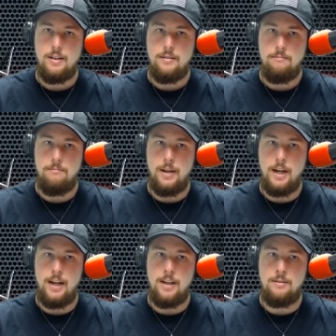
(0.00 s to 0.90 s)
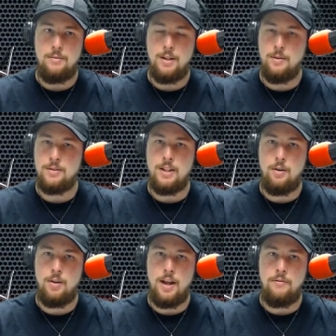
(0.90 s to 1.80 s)
But we don't see a
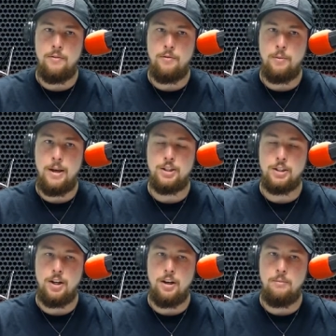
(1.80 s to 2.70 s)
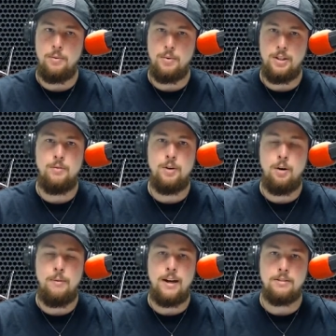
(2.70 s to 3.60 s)
whole lot of information on him, but we do know
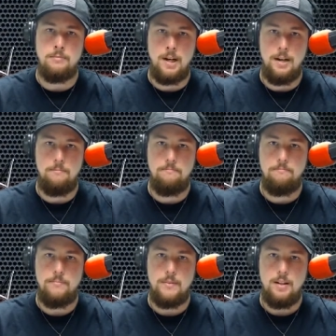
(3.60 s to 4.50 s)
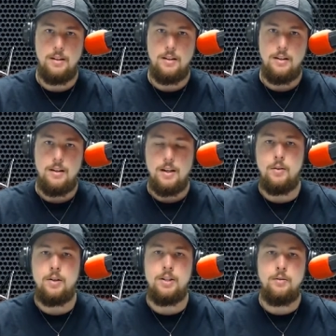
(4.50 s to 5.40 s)
about his mom.
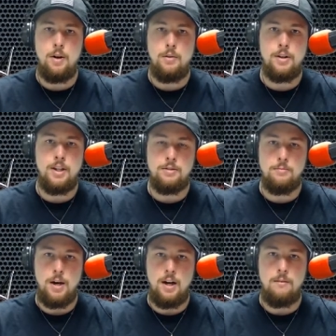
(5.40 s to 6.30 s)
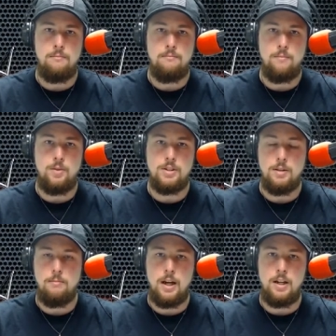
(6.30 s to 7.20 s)
And we do know that his mom was
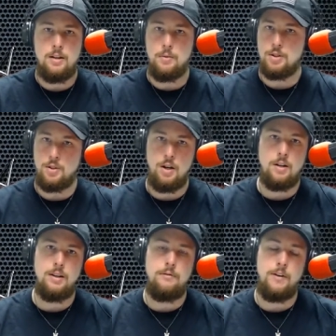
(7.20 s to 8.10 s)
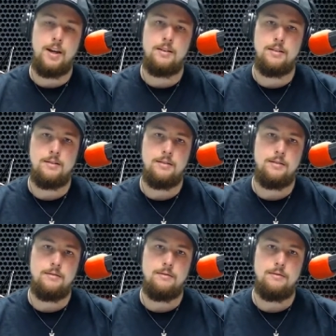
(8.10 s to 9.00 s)
somebody that was strong in the faith
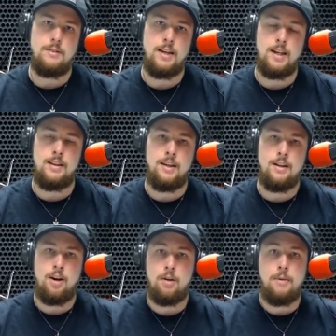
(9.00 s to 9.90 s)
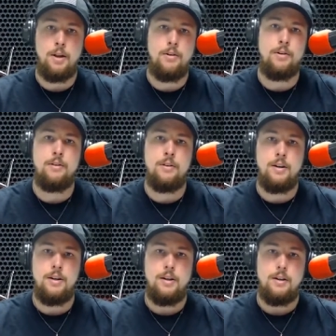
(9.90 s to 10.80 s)
and that her mother
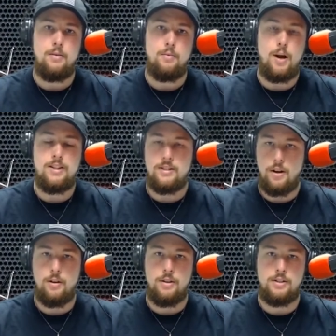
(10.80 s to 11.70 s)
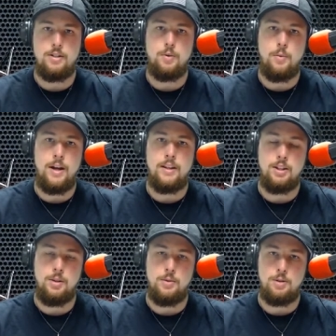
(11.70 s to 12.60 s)
raised her in such a way that
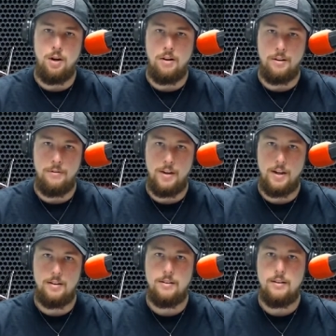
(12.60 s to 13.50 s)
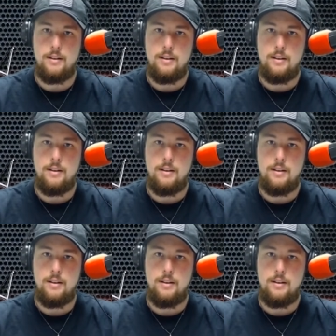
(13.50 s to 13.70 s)
she was strong in the faith.